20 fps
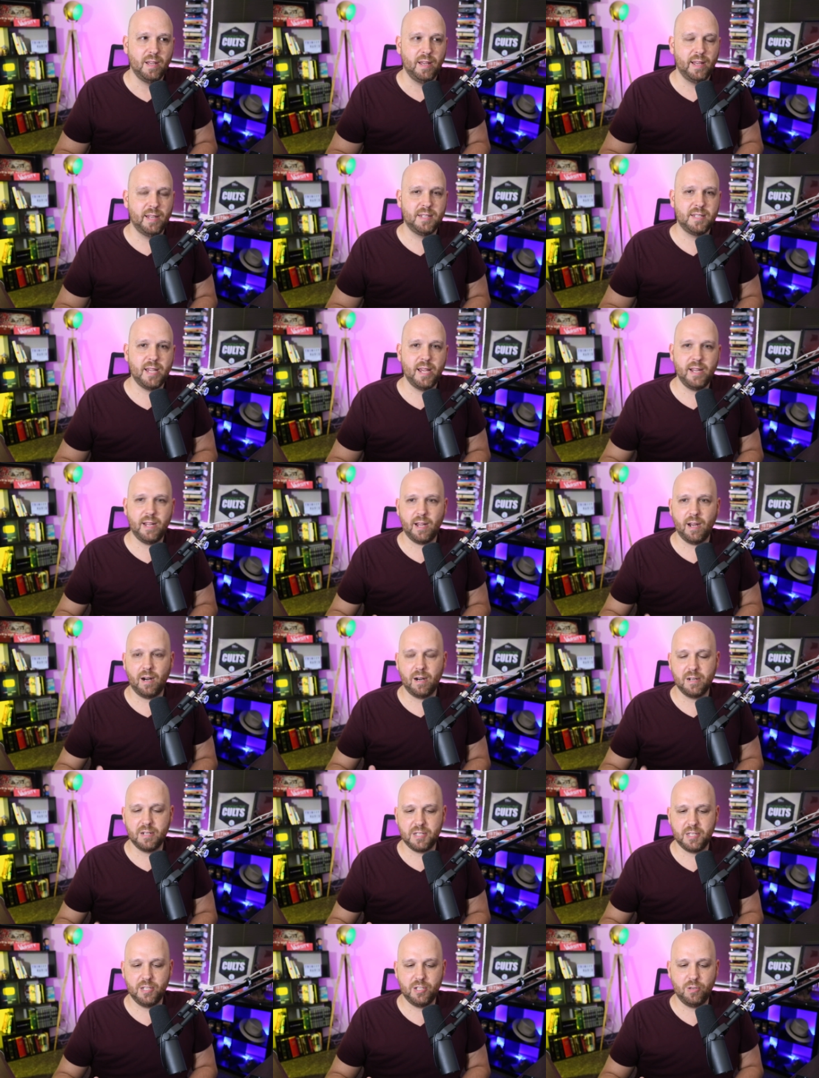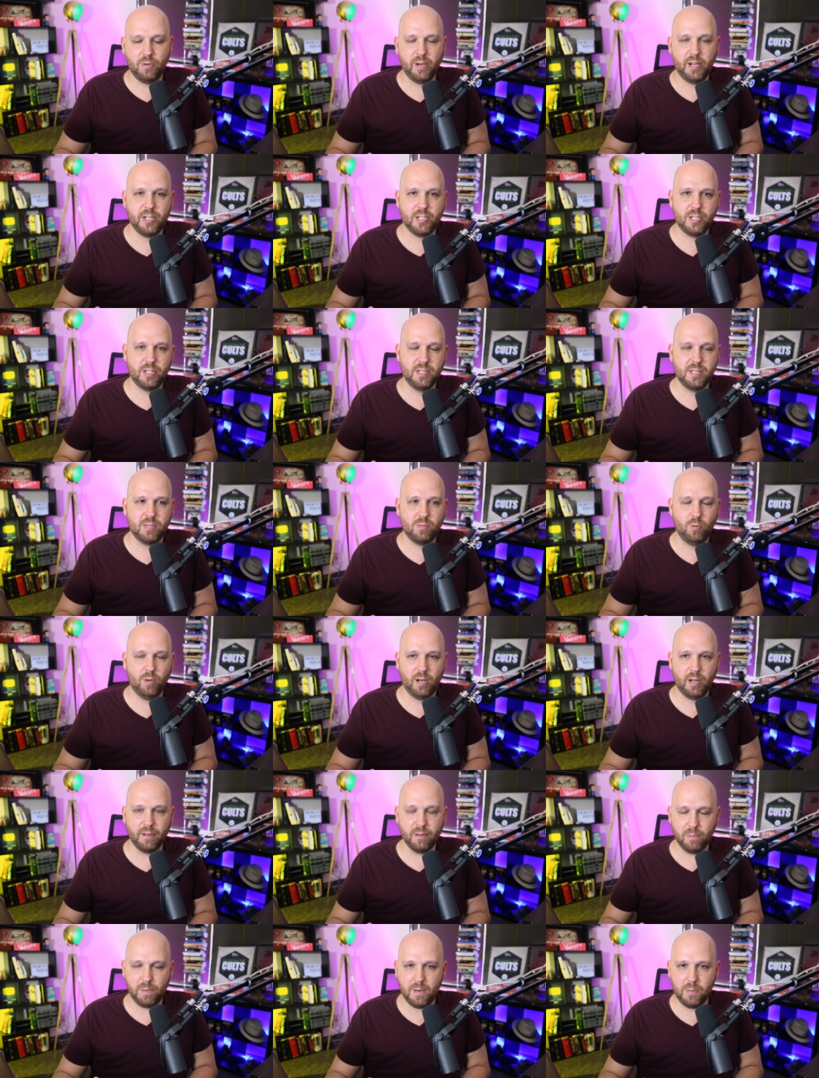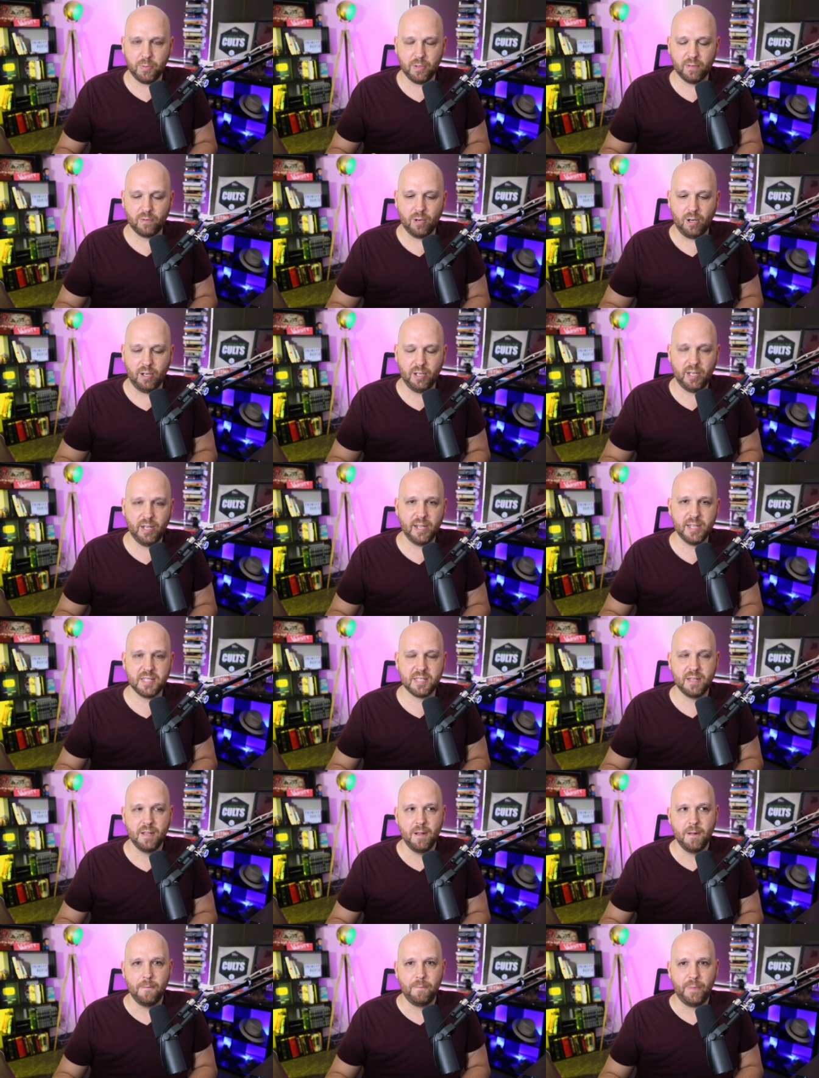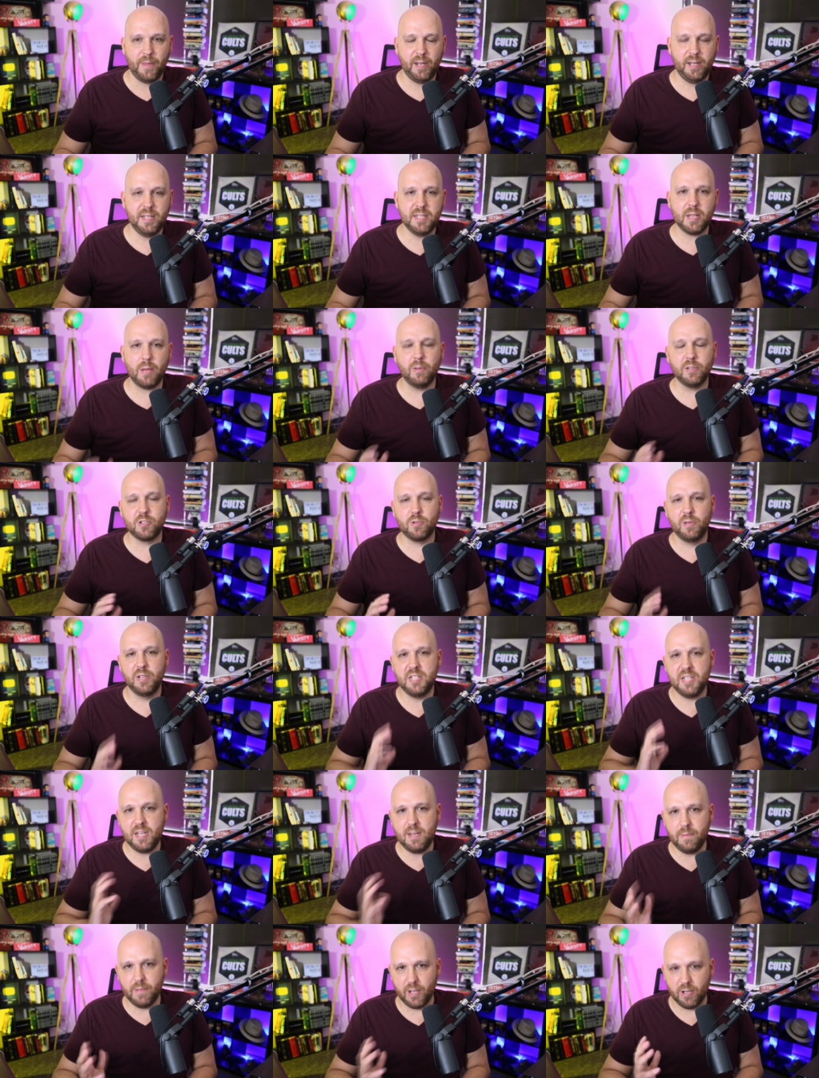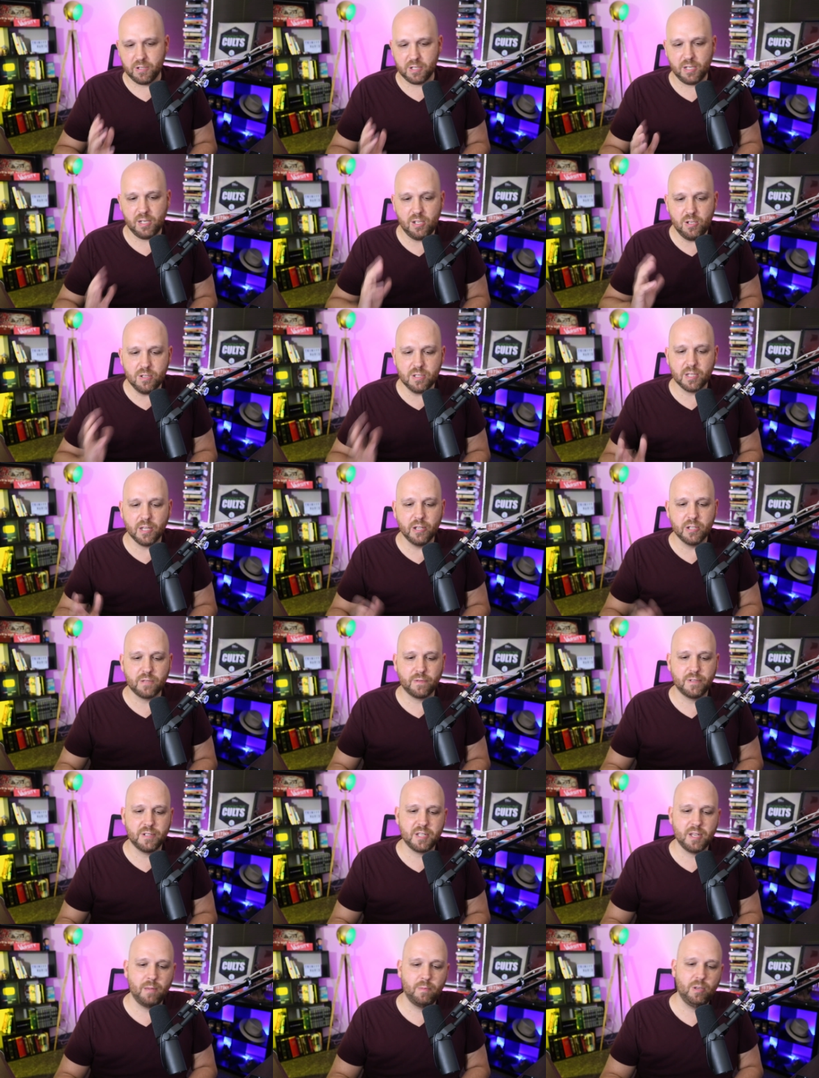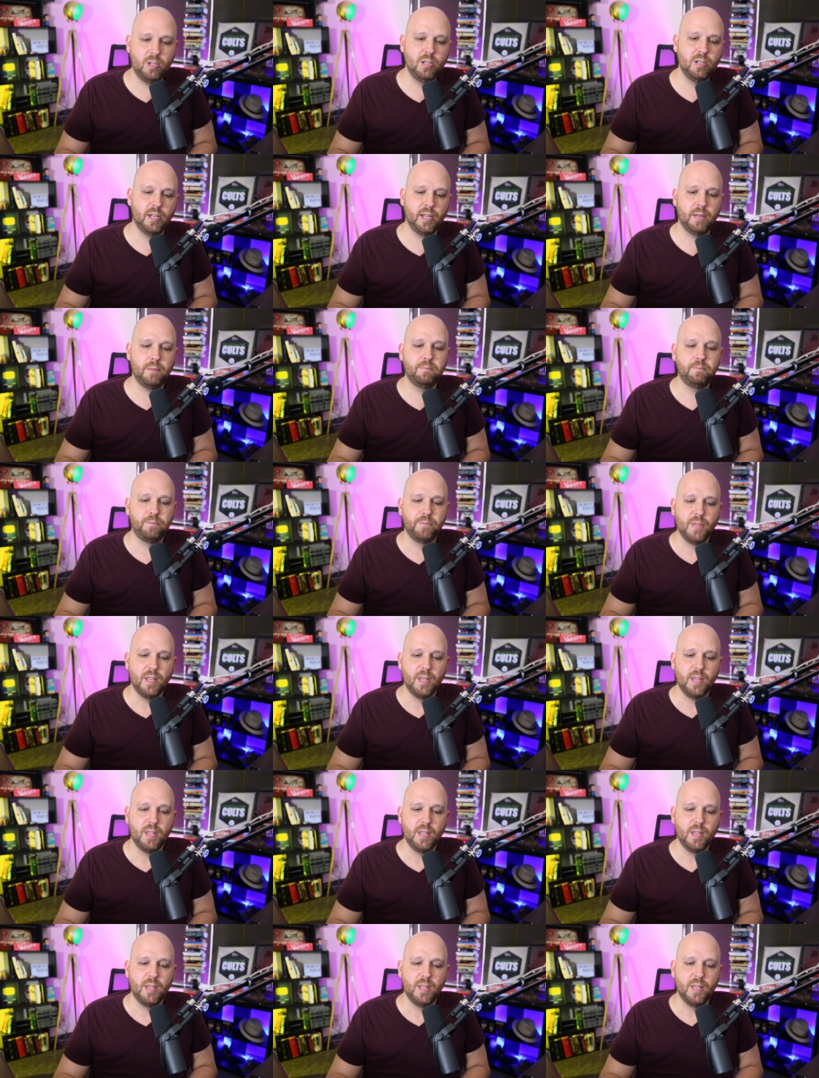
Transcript: and take our situations where other people have wronged us, and he's able to redeem those and use those for some good.